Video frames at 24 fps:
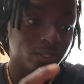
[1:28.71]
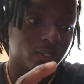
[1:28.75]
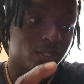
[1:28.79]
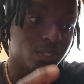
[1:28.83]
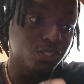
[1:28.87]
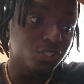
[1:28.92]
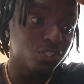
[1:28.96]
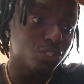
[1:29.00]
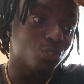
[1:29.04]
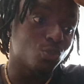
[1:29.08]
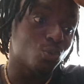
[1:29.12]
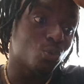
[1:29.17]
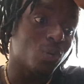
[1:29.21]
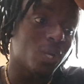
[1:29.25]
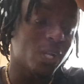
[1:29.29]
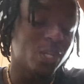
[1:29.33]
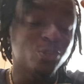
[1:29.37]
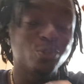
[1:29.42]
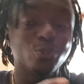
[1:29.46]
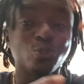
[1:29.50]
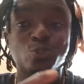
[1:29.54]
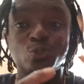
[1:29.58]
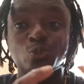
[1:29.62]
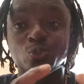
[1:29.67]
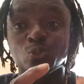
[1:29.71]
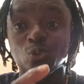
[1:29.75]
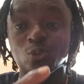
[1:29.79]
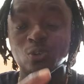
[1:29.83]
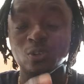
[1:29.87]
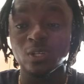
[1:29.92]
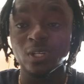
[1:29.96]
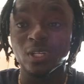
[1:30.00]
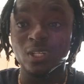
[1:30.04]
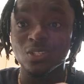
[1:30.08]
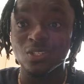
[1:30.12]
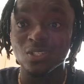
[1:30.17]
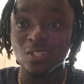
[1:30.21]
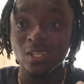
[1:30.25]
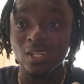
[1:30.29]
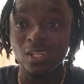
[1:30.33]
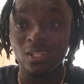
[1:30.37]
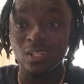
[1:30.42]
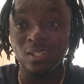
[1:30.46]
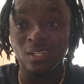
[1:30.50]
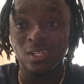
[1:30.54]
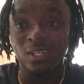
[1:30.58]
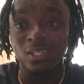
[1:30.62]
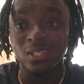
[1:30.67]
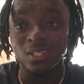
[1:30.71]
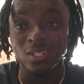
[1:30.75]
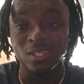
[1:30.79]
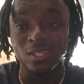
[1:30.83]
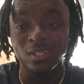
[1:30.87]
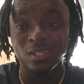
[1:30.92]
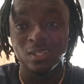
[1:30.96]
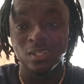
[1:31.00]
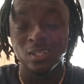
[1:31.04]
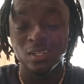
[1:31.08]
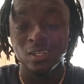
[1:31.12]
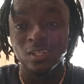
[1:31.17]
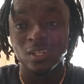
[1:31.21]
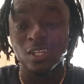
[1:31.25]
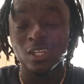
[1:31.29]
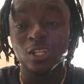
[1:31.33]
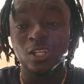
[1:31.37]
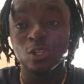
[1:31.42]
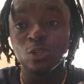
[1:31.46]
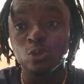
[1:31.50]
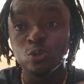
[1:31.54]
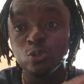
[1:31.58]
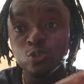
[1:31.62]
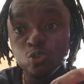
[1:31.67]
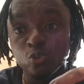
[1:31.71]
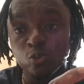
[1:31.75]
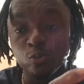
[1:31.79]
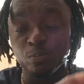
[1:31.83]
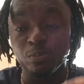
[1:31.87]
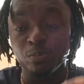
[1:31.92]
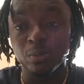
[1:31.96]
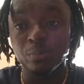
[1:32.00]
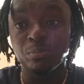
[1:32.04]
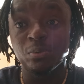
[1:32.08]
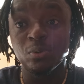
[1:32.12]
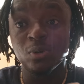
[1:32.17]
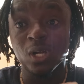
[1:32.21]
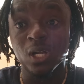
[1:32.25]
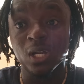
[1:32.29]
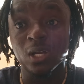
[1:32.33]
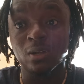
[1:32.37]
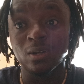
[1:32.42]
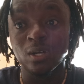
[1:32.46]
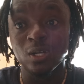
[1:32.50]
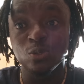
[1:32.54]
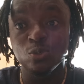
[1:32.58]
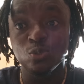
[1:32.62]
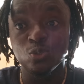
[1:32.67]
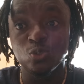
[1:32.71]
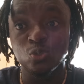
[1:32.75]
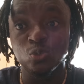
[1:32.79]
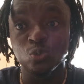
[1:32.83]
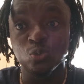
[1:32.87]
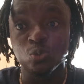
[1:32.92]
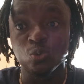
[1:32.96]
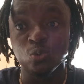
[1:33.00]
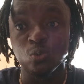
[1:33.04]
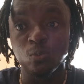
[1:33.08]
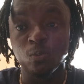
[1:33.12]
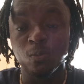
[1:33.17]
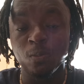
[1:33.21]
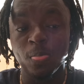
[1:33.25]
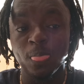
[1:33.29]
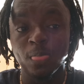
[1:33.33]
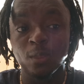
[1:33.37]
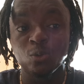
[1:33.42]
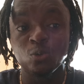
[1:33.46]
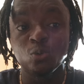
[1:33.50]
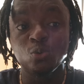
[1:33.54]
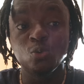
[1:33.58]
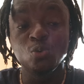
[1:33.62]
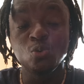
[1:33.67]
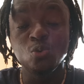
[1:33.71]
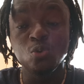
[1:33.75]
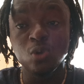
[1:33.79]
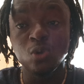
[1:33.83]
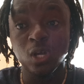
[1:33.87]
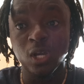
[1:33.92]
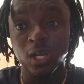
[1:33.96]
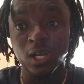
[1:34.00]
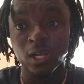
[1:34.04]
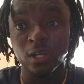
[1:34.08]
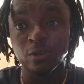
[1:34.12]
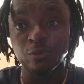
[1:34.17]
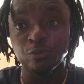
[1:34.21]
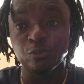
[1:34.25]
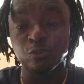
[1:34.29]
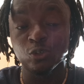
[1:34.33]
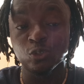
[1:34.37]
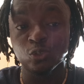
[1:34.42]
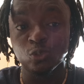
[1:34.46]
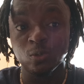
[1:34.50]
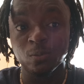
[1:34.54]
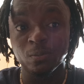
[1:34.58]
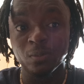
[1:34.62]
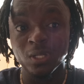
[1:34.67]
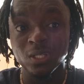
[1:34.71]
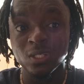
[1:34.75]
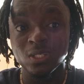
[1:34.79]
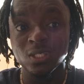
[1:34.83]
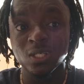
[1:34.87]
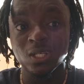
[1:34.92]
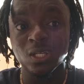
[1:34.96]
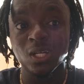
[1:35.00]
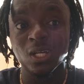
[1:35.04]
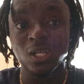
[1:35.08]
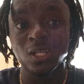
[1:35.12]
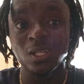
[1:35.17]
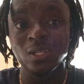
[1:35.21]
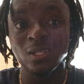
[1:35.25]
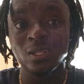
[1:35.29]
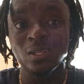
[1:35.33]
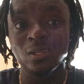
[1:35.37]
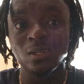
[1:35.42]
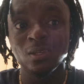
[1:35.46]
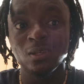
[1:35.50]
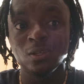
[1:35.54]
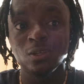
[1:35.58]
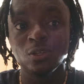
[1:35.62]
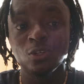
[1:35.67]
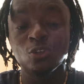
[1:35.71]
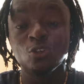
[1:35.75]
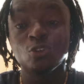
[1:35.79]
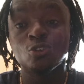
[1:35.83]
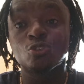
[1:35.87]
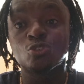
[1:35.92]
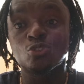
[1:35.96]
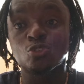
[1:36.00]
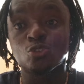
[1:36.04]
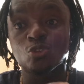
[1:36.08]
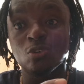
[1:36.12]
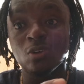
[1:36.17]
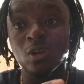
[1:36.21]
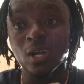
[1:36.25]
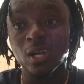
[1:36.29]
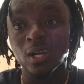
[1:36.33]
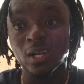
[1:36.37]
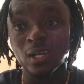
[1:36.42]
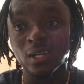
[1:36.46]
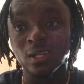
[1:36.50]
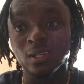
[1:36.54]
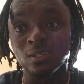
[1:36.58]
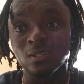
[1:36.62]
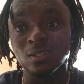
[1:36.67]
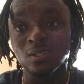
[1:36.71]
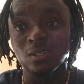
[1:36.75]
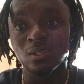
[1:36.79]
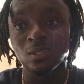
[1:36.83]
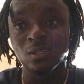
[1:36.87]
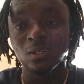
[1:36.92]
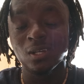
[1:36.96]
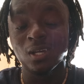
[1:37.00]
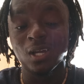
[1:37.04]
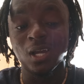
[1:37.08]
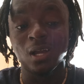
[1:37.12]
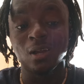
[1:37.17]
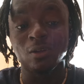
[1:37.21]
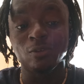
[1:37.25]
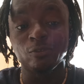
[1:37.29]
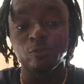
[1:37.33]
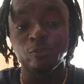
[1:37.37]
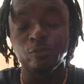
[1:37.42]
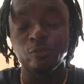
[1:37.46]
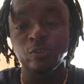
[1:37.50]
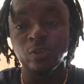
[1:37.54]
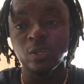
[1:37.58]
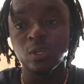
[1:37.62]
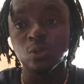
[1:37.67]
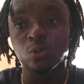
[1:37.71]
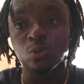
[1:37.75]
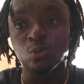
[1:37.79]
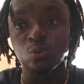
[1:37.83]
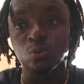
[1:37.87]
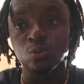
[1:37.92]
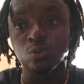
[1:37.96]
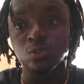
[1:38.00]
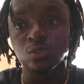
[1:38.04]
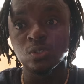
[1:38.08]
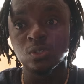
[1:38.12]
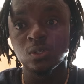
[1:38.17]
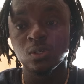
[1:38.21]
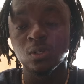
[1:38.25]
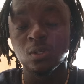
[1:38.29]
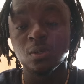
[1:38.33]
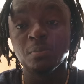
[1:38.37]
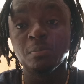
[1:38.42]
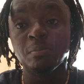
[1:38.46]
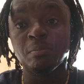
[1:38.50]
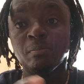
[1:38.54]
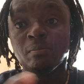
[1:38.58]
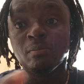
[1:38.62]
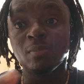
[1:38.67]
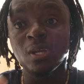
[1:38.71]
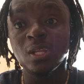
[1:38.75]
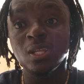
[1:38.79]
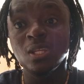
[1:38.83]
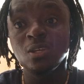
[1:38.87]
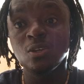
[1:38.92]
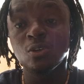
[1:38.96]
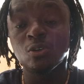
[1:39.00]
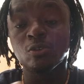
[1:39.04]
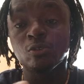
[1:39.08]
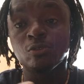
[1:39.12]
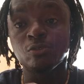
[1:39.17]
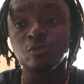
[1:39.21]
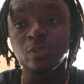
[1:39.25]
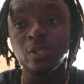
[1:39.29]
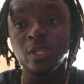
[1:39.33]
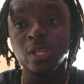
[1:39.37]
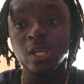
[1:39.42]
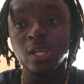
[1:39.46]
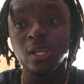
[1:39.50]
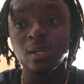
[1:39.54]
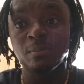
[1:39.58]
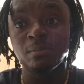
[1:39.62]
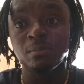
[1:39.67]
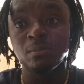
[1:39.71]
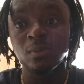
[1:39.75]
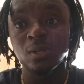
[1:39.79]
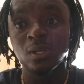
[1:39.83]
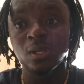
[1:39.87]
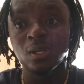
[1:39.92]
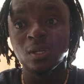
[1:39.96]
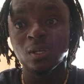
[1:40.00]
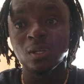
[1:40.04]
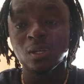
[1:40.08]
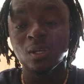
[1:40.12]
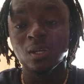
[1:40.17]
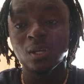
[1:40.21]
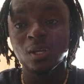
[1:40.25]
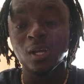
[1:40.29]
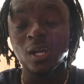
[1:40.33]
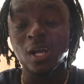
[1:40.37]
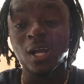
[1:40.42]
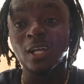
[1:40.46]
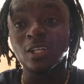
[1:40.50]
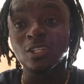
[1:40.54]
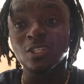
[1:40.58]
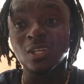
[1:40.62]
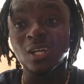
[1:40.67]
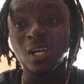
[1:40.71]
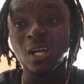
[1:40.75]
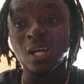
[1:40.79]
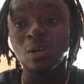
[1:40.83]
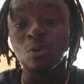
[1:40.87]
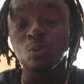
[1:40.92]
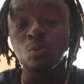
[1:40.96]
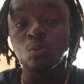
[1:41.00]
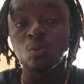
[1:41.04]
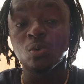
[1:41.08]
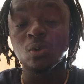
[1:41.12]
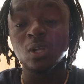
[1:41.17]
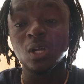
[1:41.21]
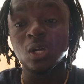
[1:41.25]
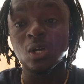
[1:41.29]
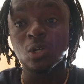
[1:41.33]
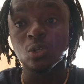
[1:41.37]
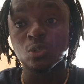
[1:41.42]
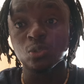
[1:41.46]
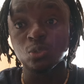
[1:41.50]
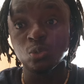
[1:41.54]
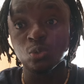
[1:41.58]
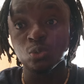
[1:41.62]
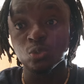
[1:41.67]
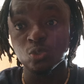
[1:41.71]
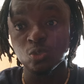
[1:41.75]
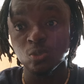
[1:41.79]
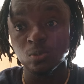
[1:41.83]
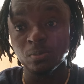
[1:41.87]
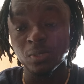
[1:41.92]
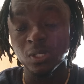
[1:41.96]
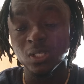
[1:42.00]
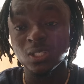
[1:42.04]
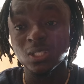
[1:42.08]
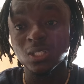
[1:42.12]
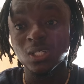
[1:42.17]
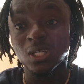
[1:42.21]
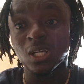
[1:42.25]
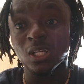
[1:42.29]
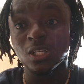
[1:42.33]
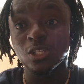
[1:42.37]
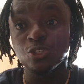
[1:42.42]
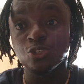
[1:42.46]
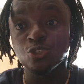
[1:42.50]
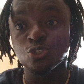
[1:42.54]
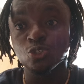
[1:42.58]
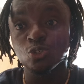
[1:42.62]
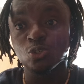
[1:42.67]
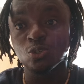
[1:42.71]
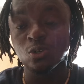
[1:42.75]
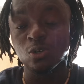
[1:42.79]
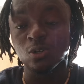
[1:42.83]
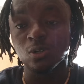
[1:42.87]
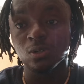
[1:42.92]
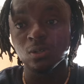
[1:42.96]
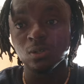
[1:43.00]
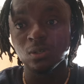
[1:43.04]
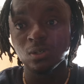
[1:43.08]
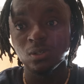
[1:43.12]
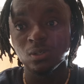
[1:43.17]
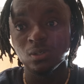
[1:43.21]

This is why you should understand that a lot of people around you who have automatically tried and failed, many of them as are what are automatically shocked.